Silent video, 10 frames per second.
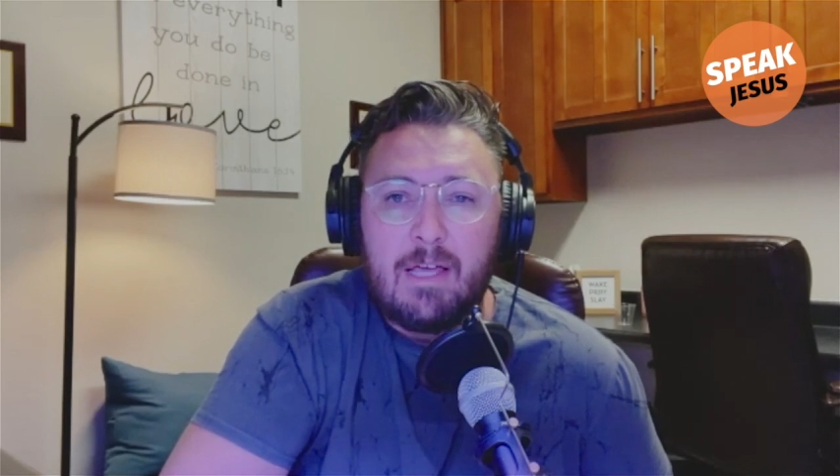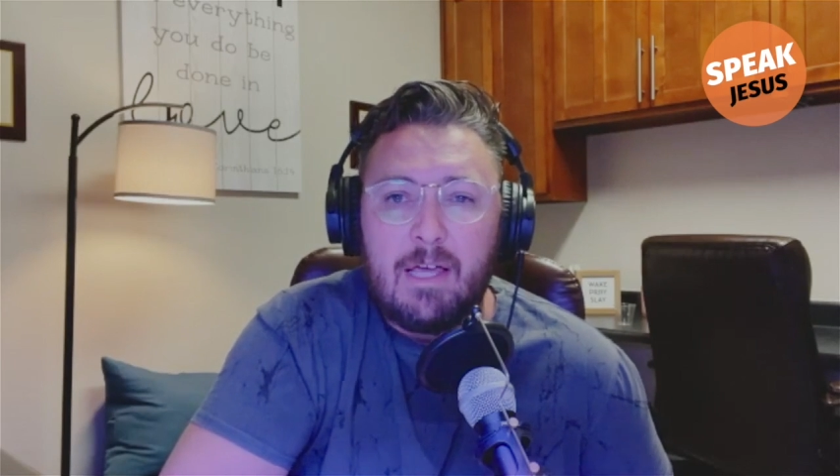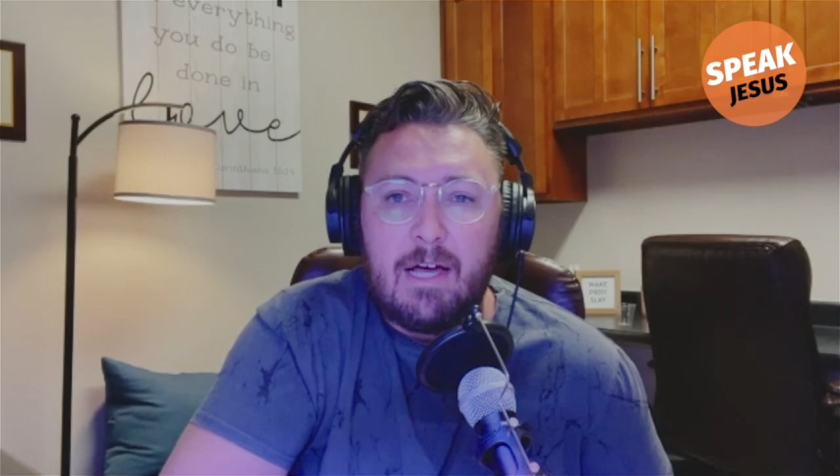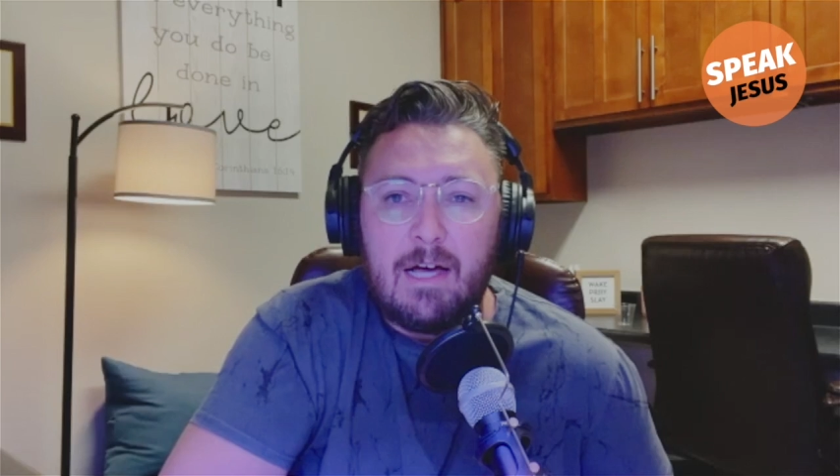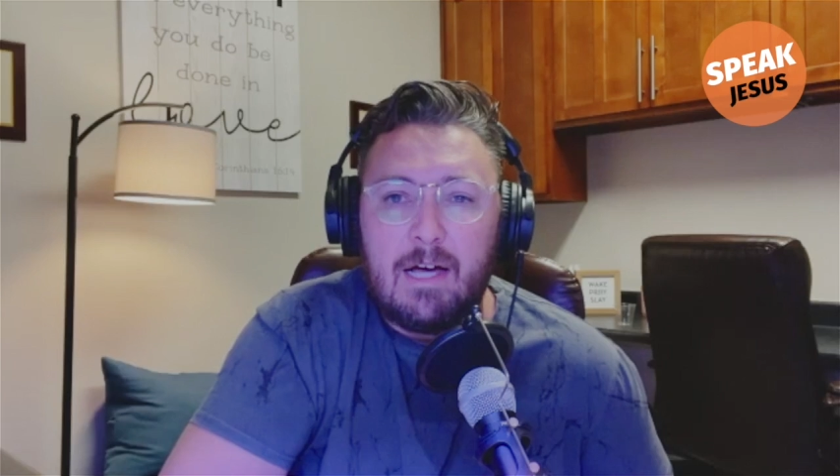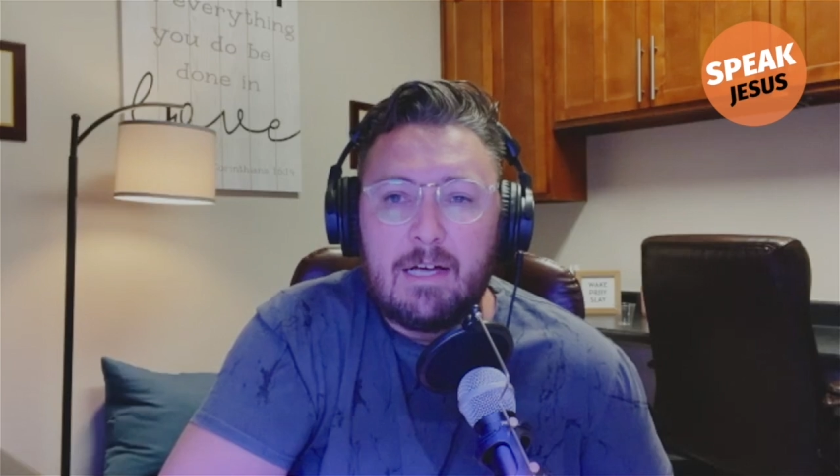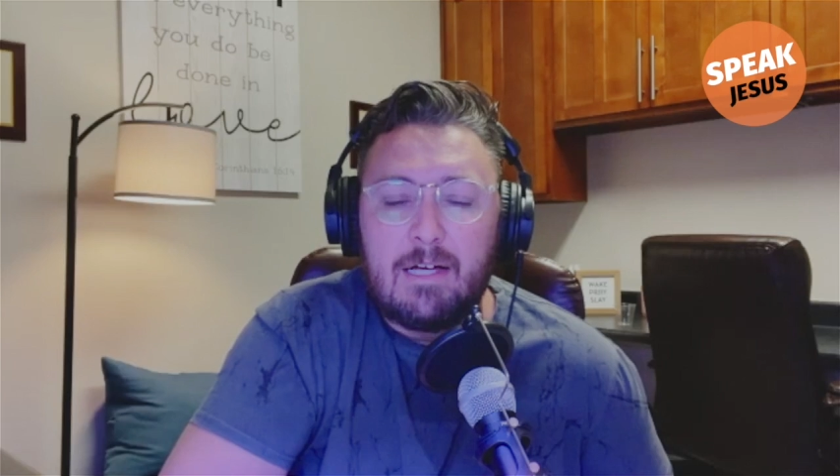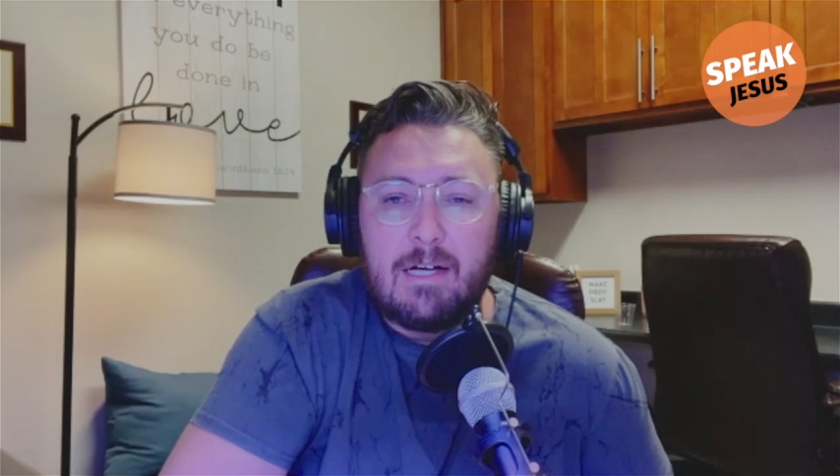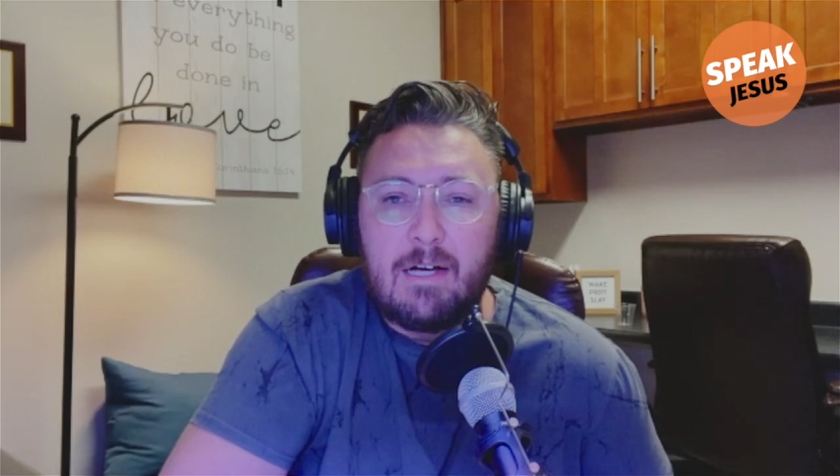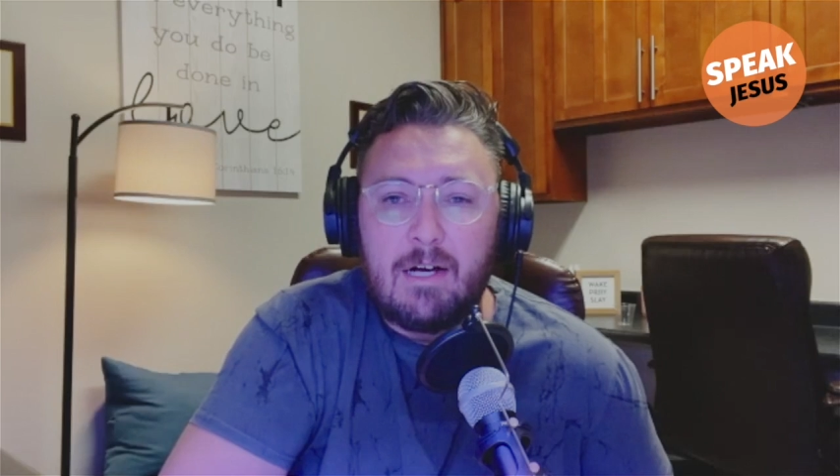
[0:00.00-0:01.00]

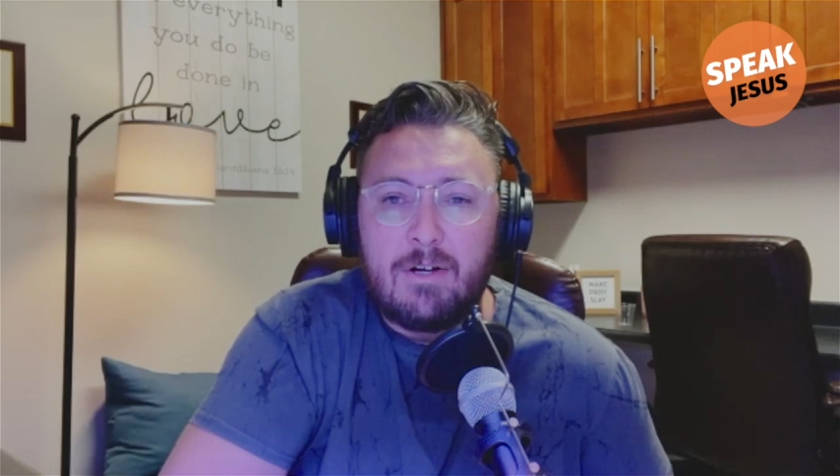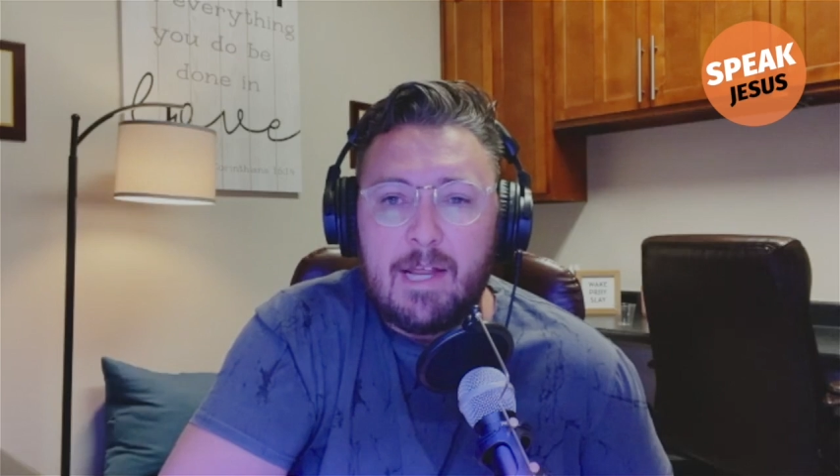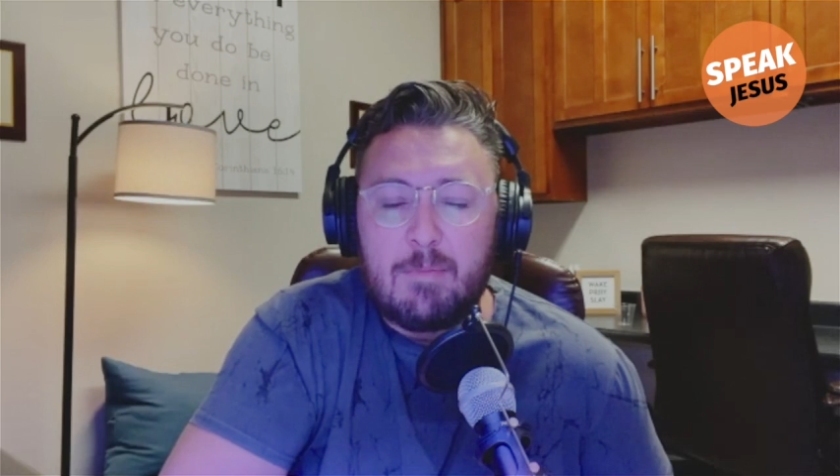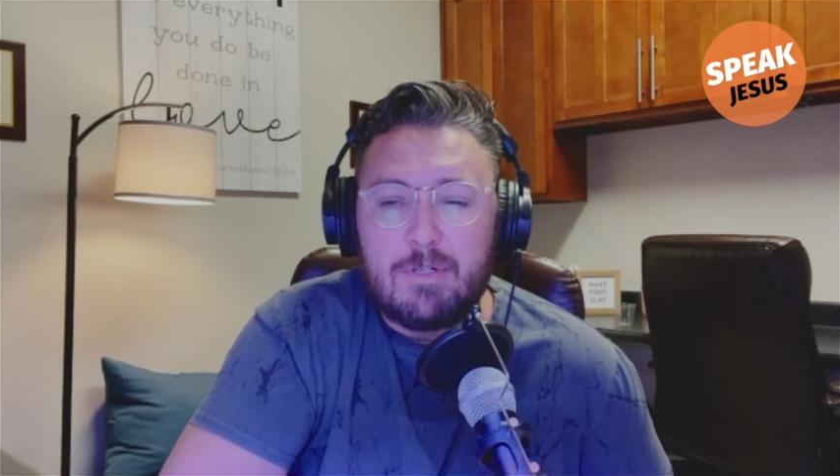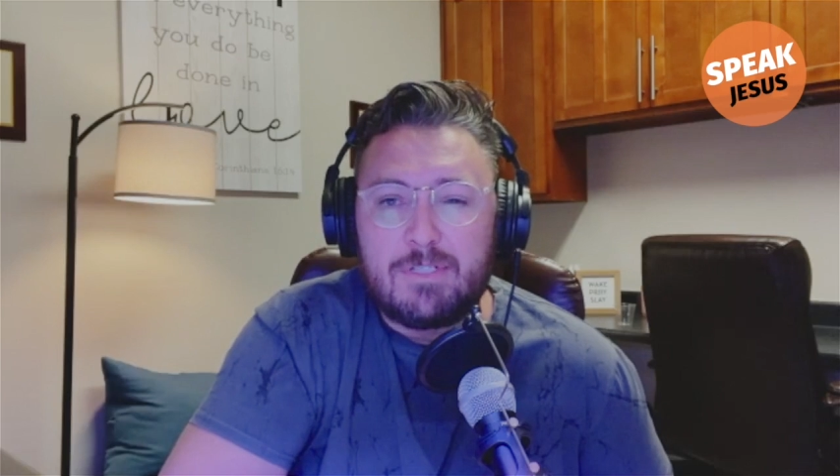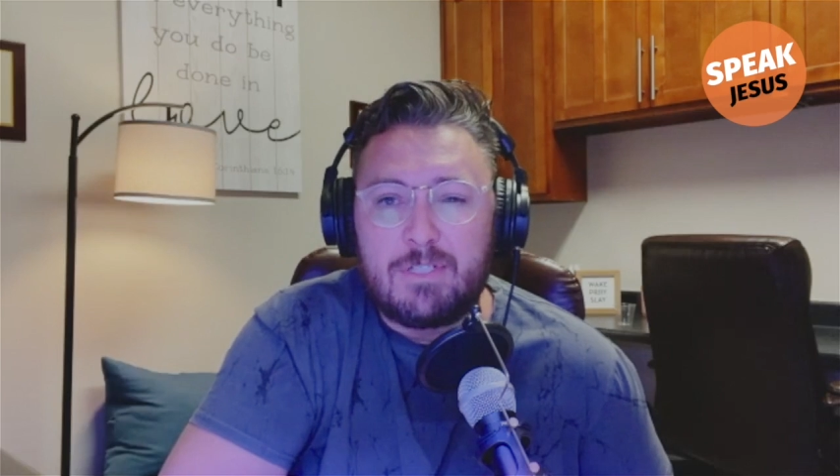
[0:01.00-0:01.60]
uh, our neighbors